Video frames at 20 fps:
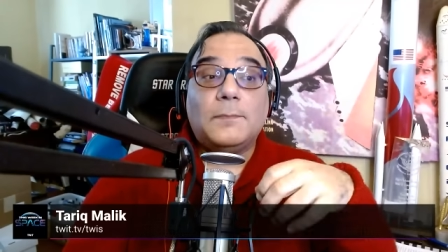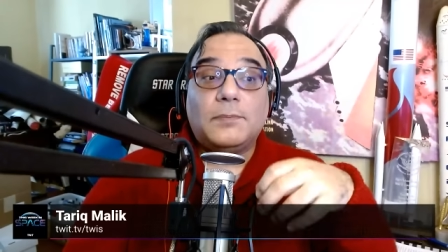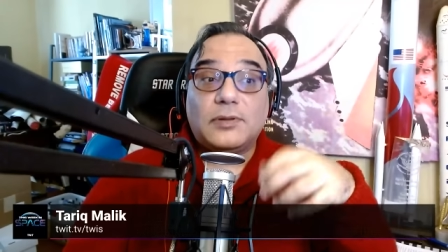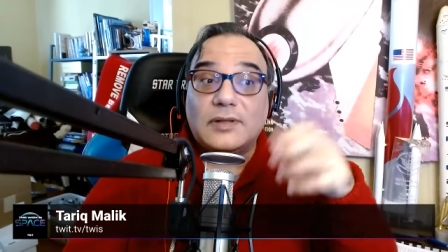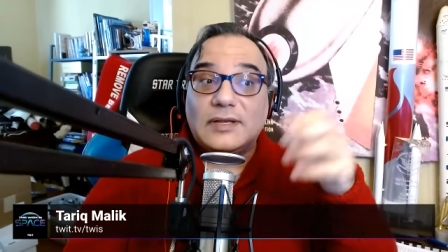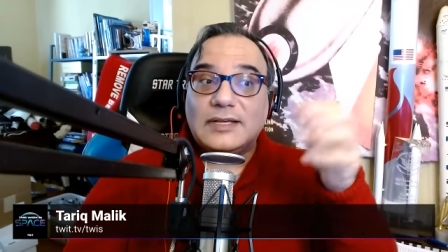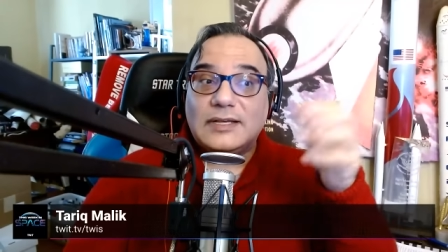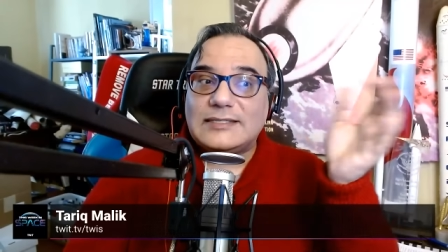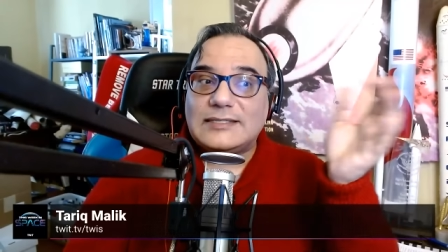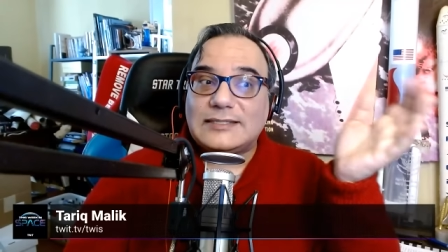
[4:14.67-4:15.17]

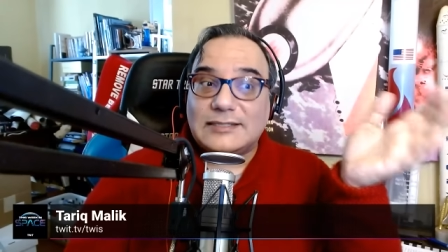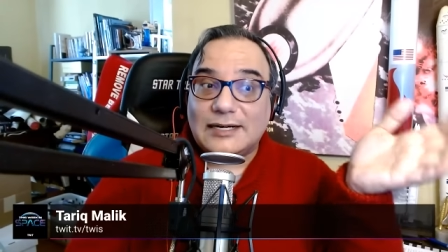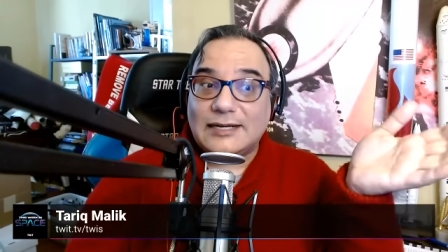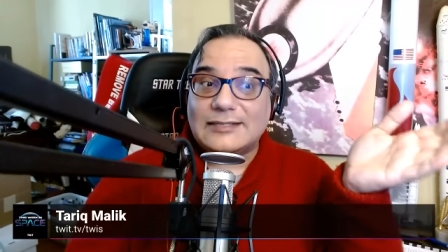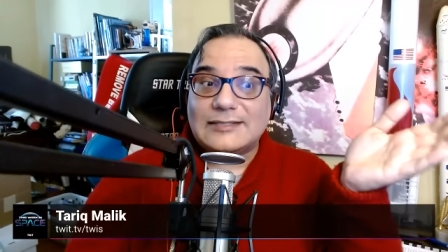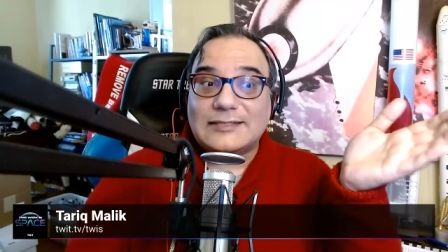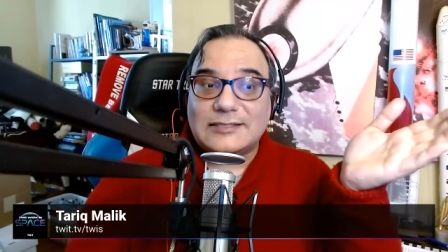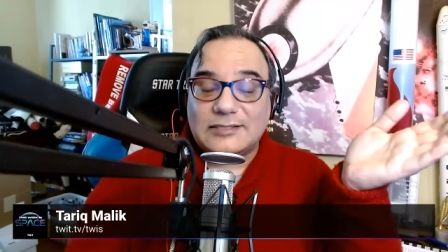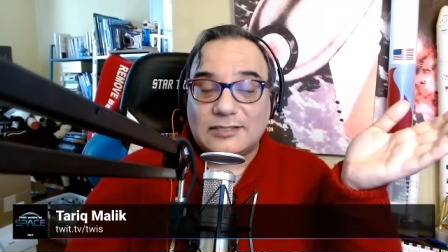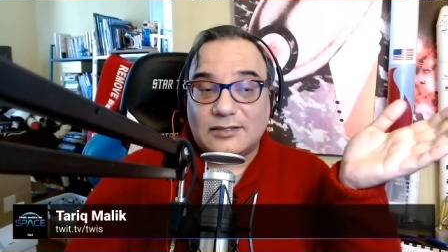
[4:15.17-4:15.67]
plus
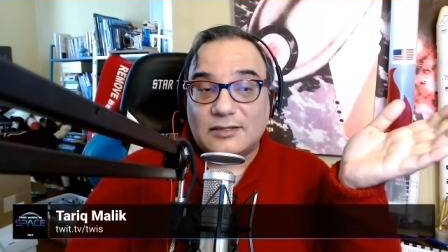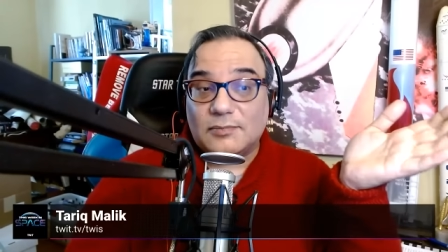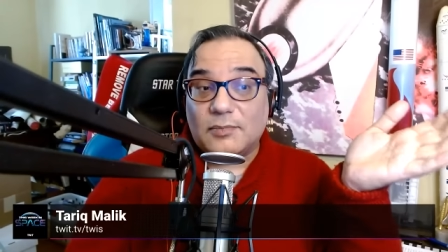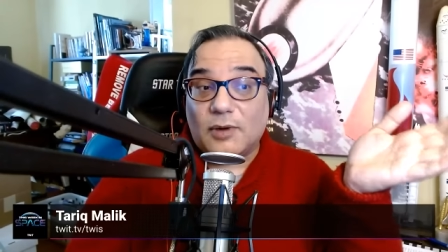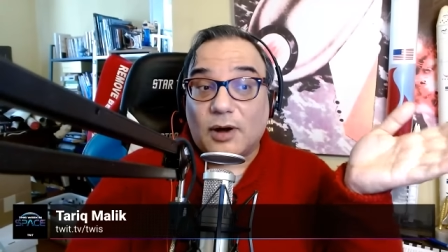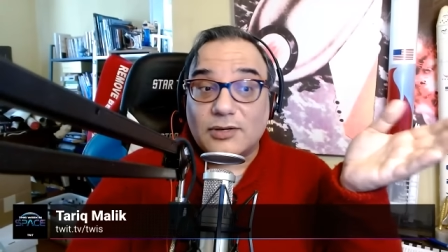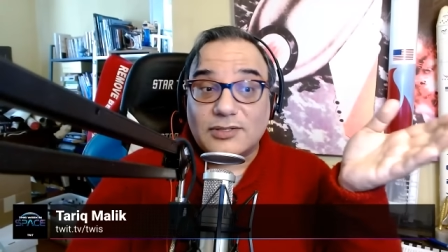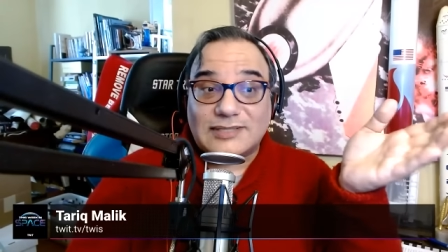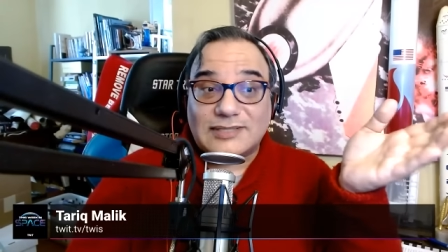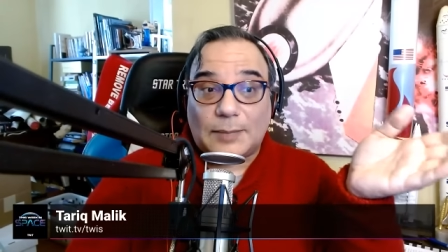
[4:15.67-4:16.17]
cuts to the
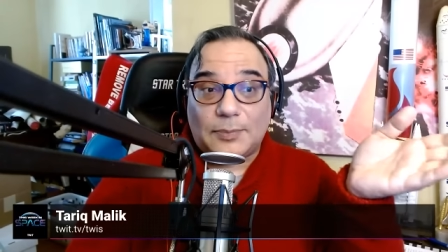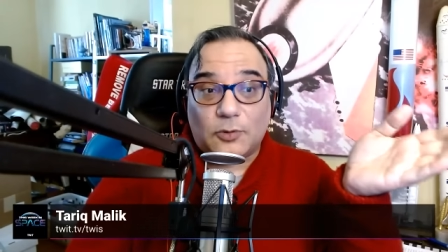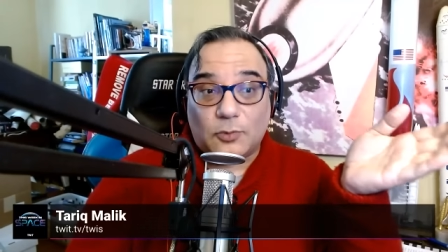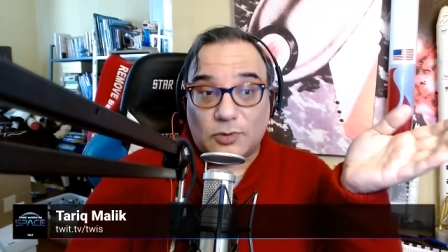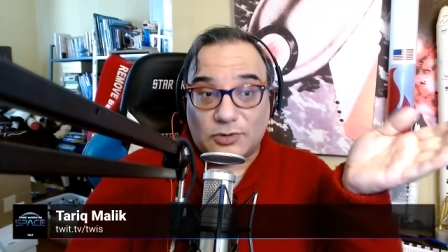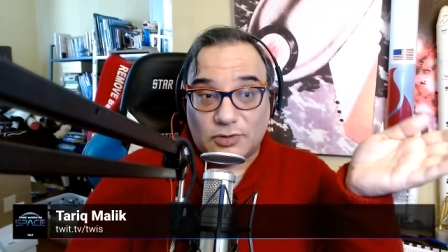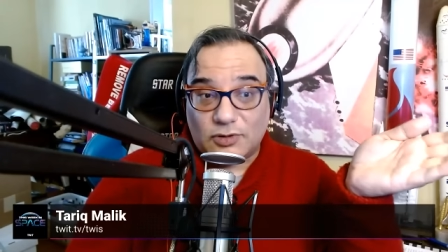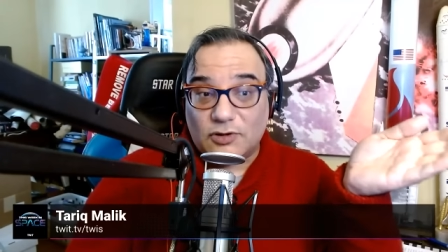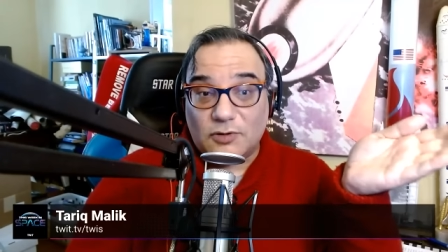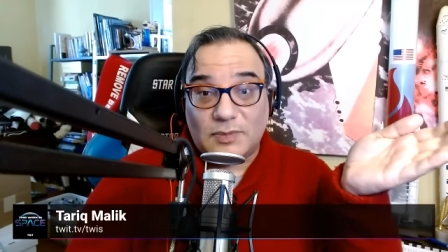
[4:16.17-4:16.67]
Mars sample
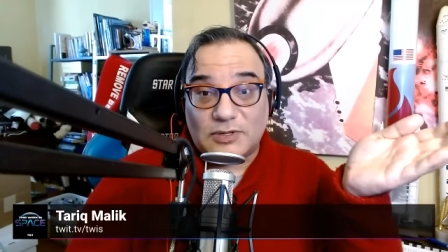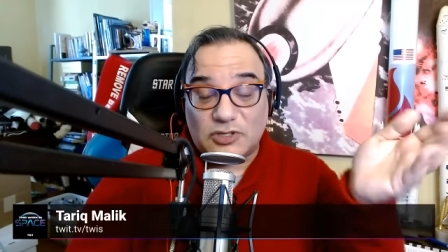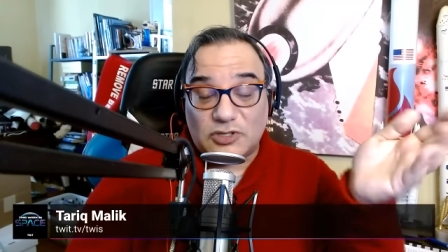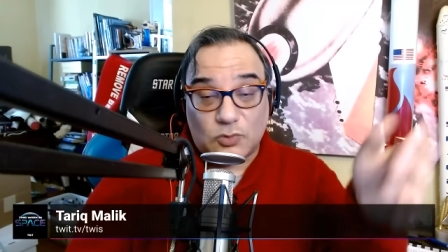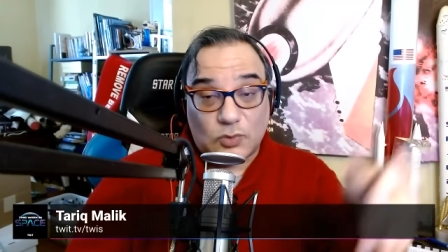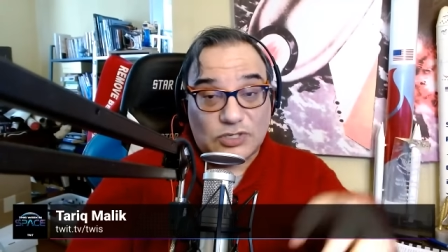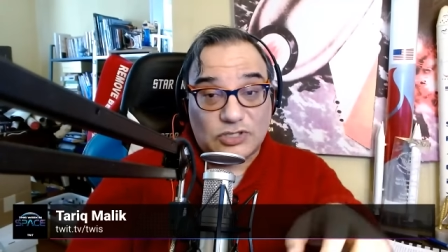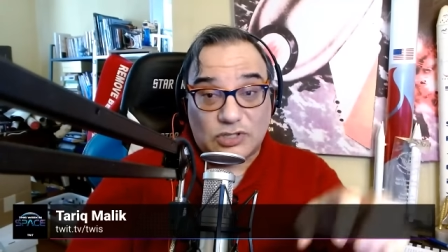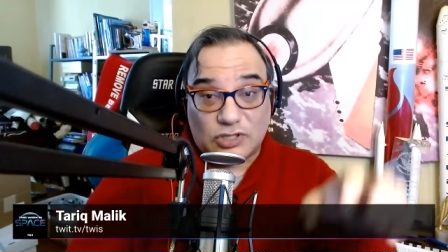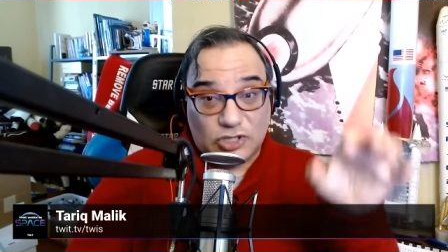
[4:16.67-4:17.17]
return mission,
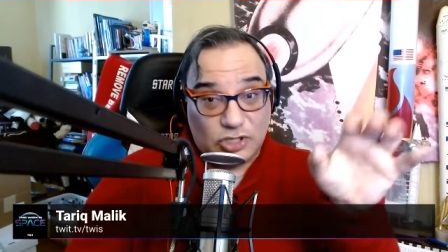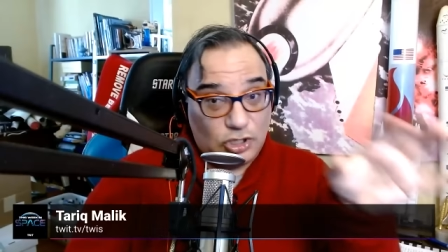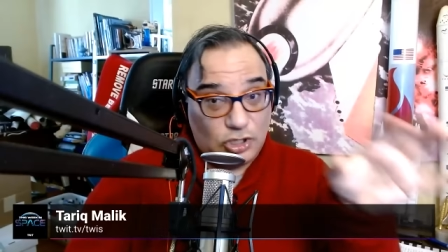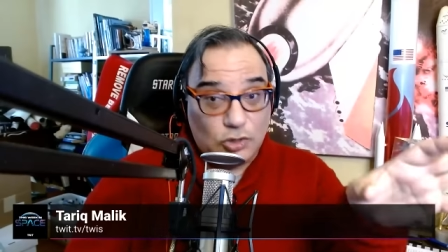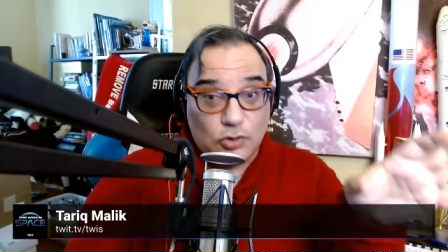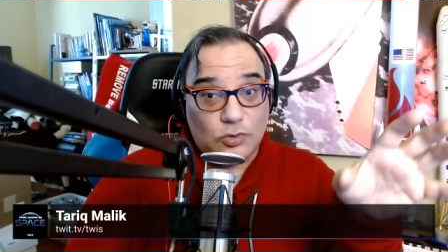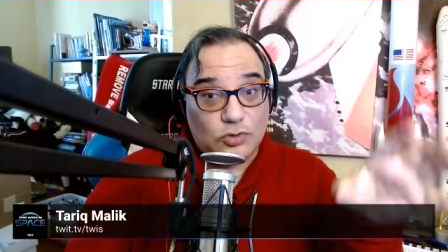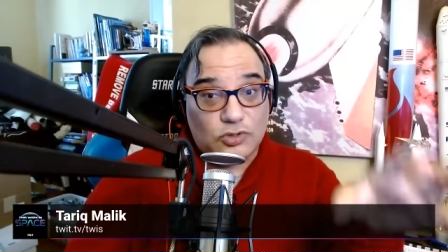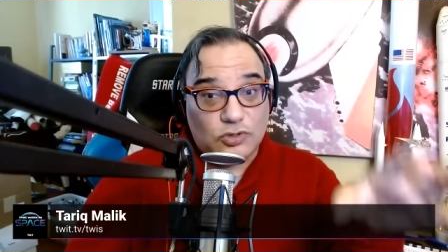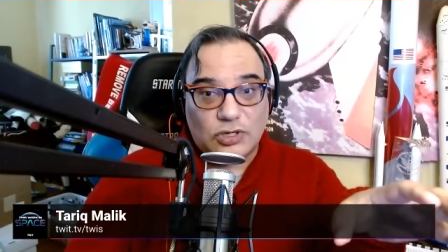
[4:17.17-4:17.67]
which is a
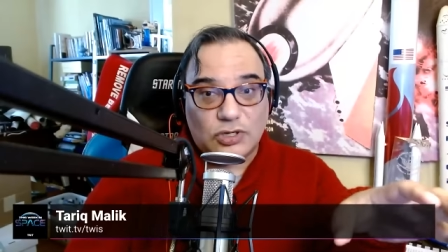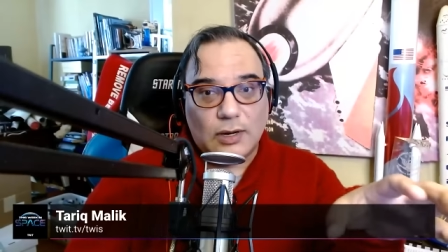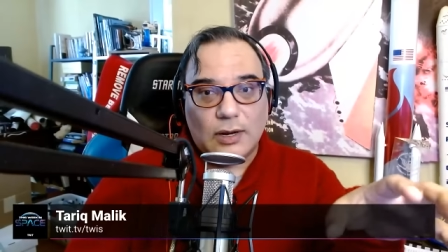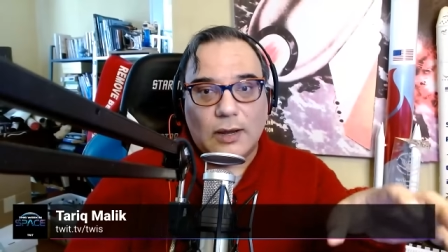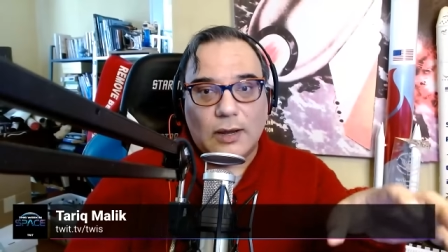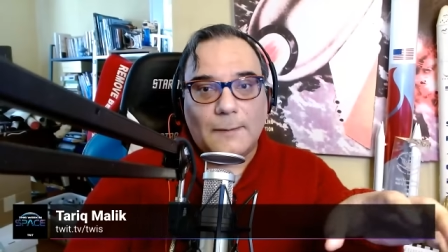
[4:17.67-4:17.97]
huge